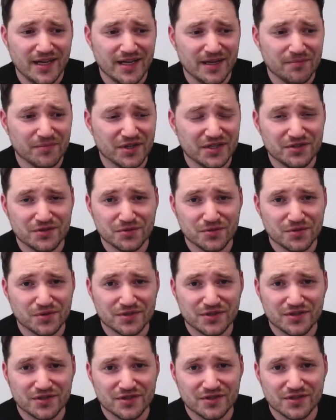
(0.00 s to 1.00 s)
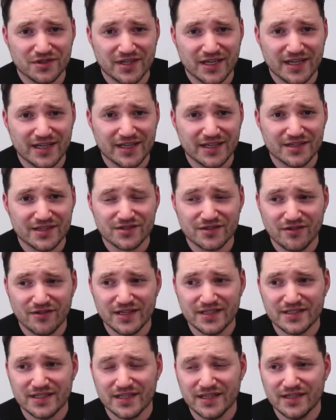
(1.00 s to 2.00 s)
my daughters and getting
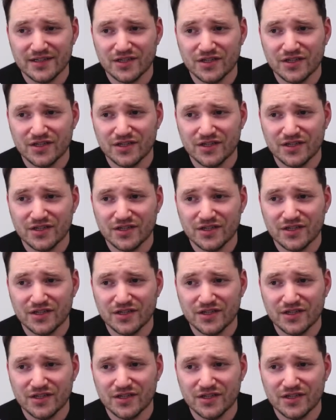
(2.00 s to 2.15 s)
excited,